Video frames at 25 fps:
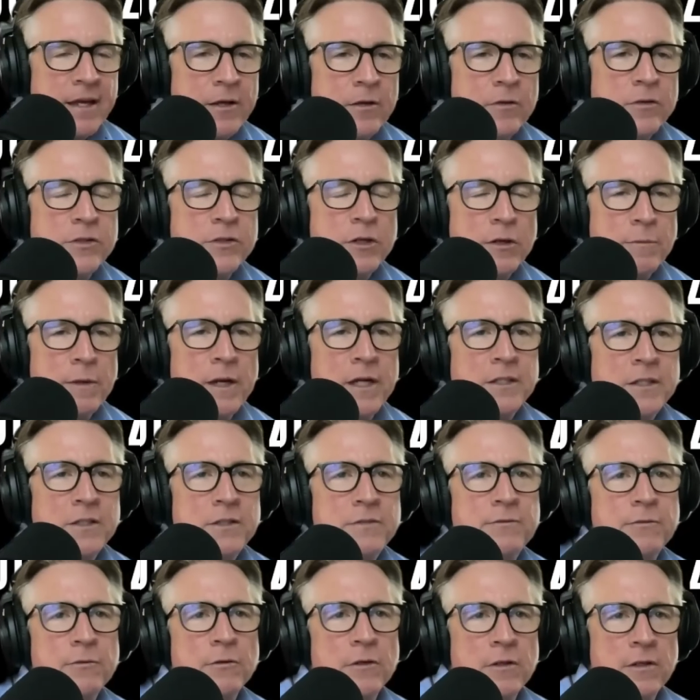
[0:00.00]
you so
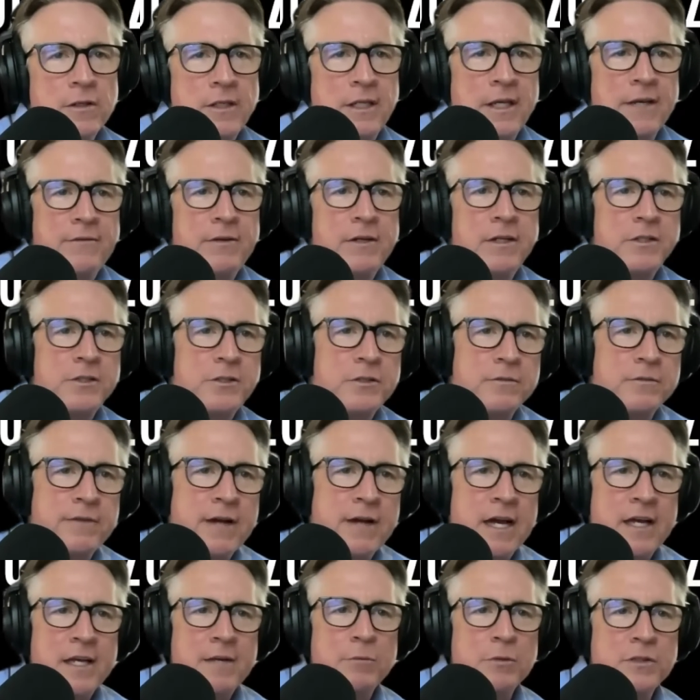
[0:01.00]
much for giving us your
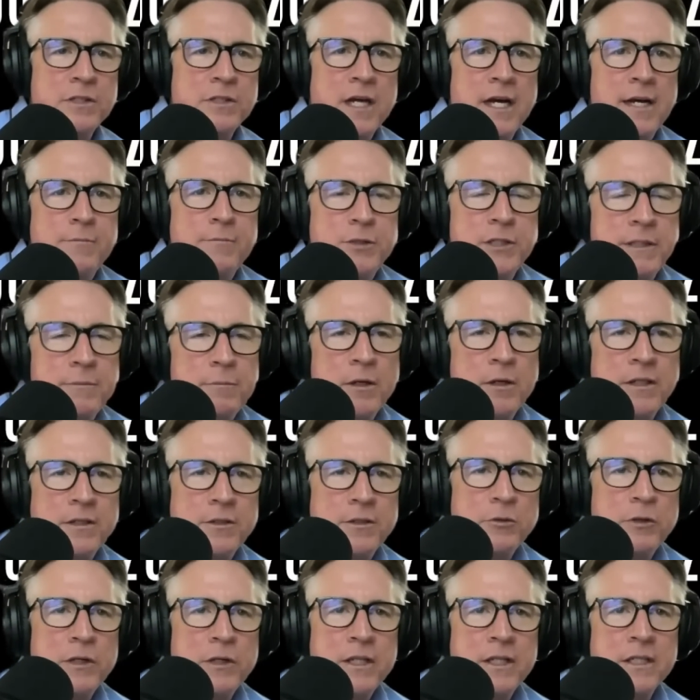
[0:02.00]
valuable time, Jim, on
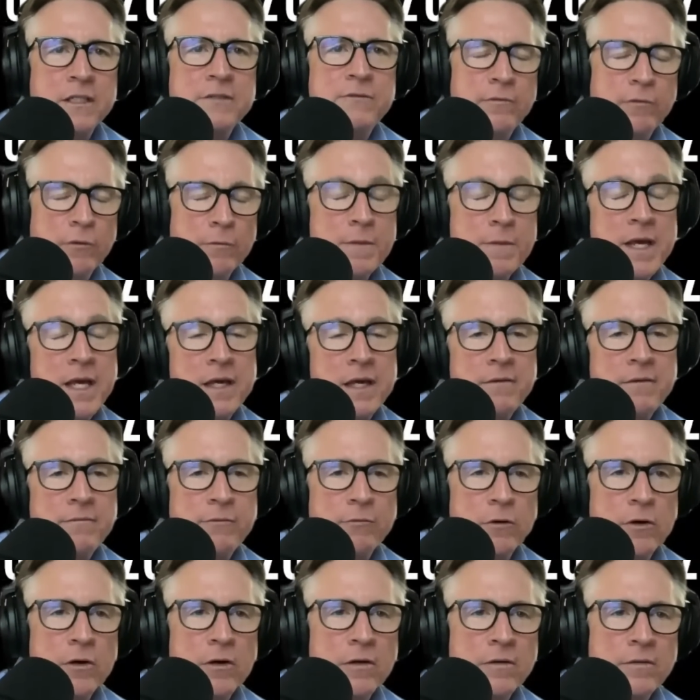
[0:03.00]
doing this for me and
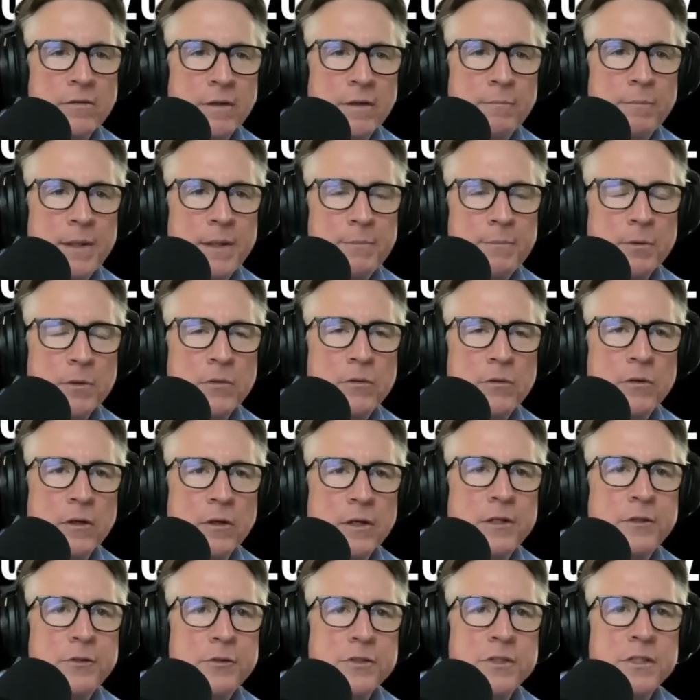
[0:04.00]
for people who are
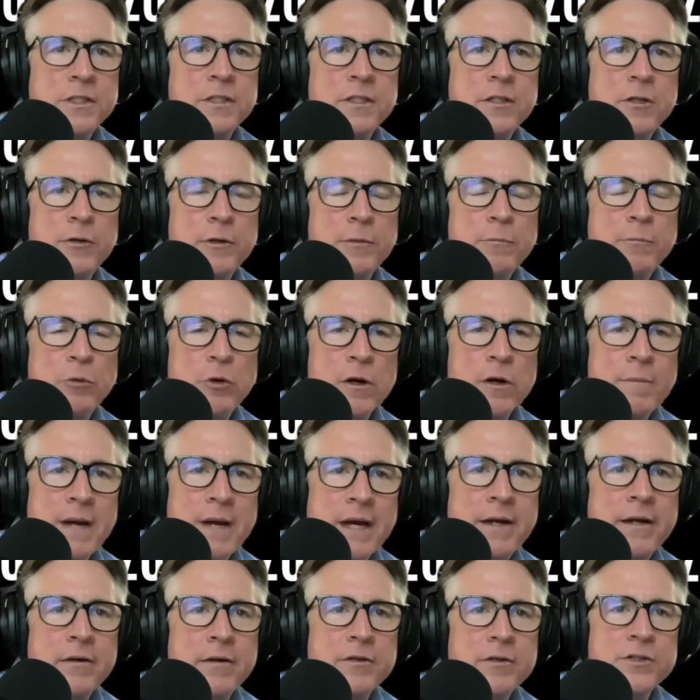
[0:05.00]
interested in knowing more
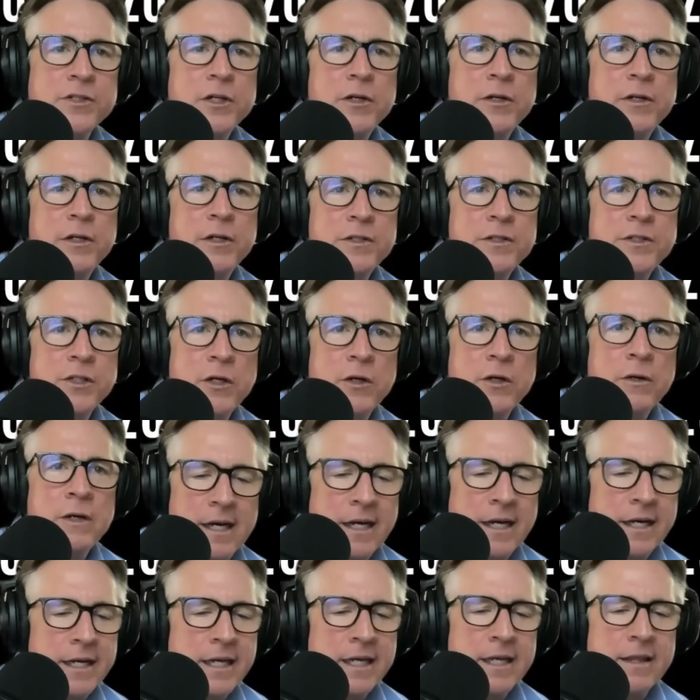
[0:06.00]
about Arizona. So
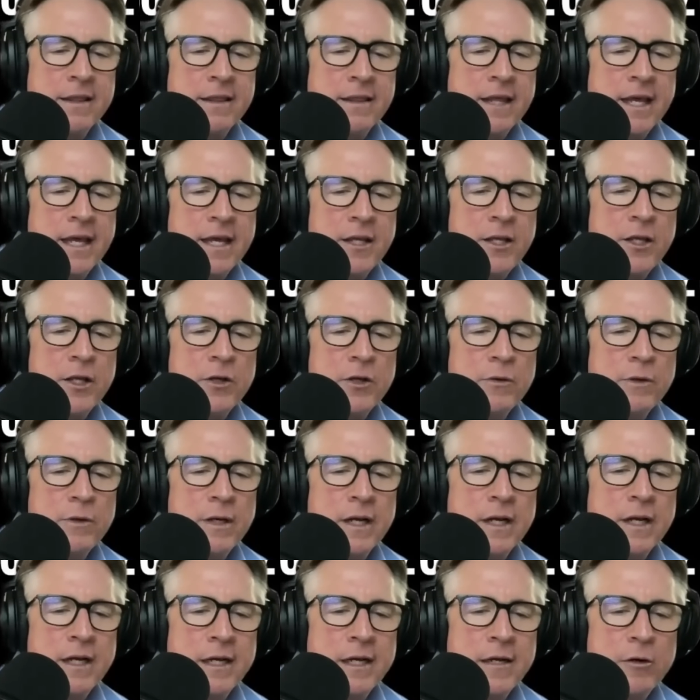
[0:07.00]
again, thank you.
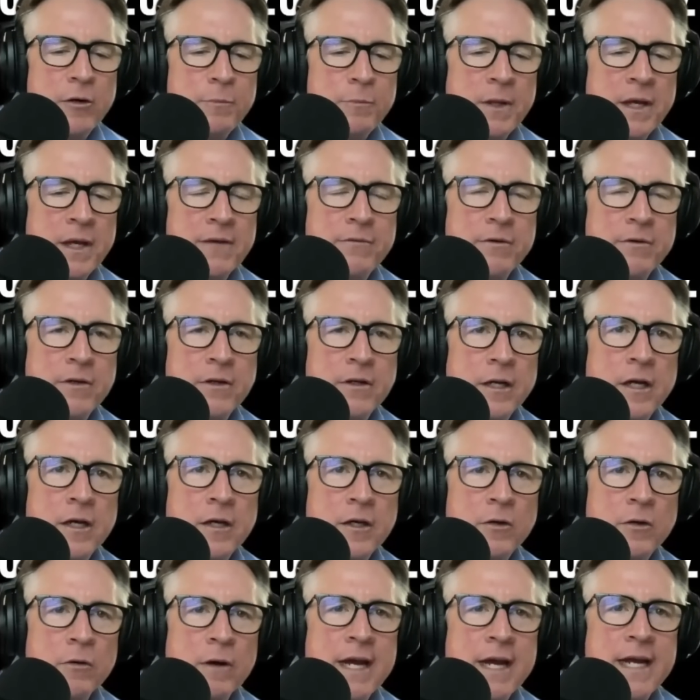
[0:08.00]
And I hope you have a
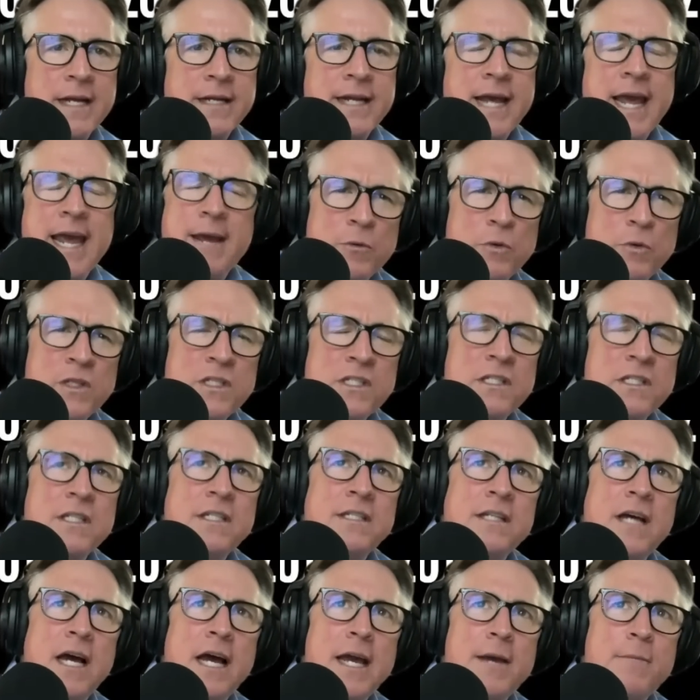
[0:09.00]
great day. Hey, what's the
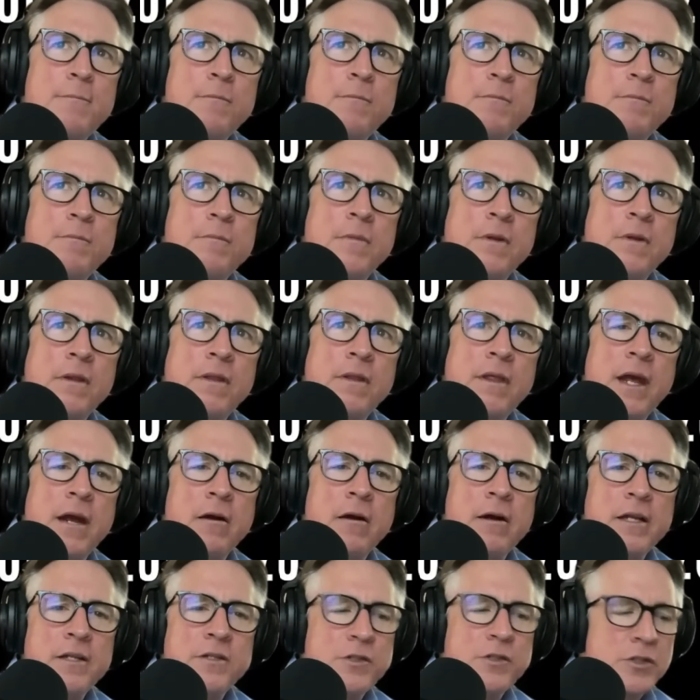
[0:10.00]
time
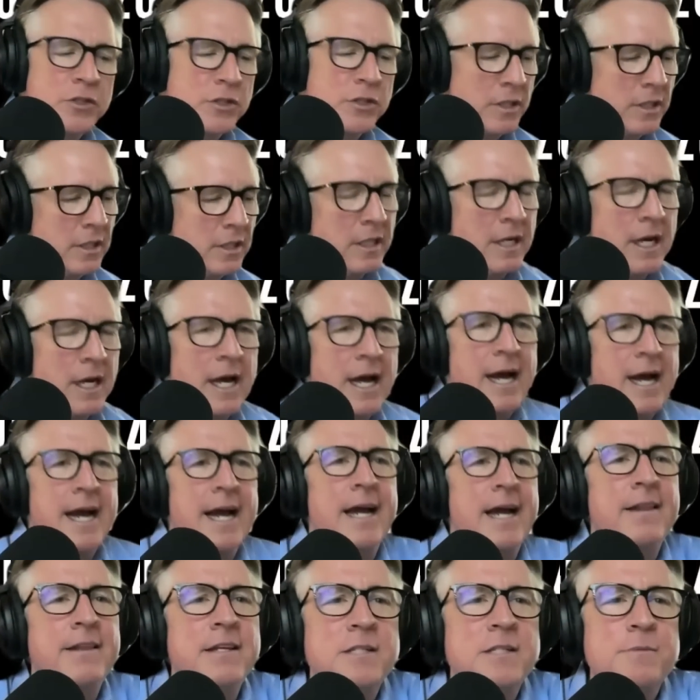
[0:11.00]
there? It's,
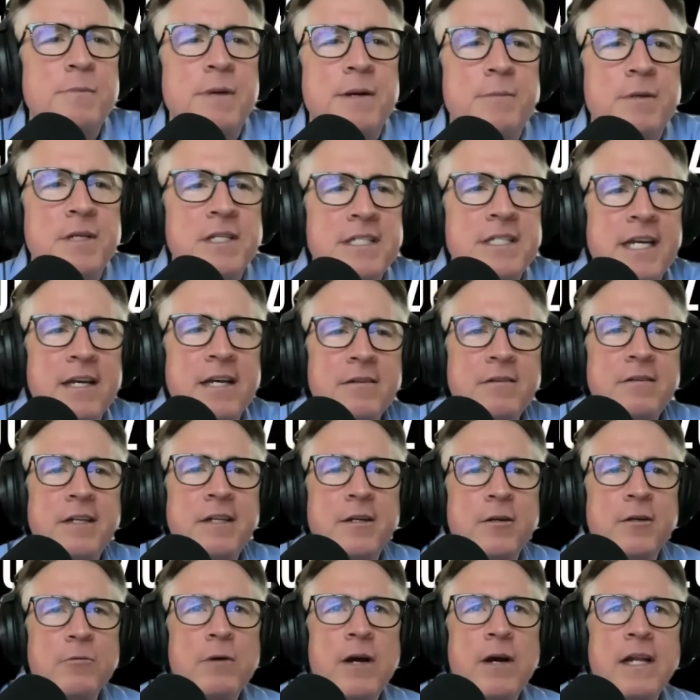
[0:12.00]
this might sound
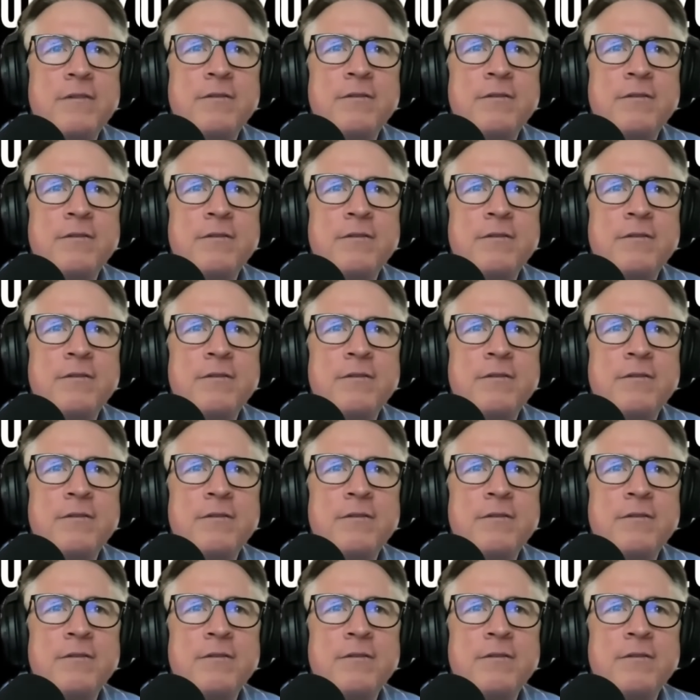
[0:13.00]
irrelevant.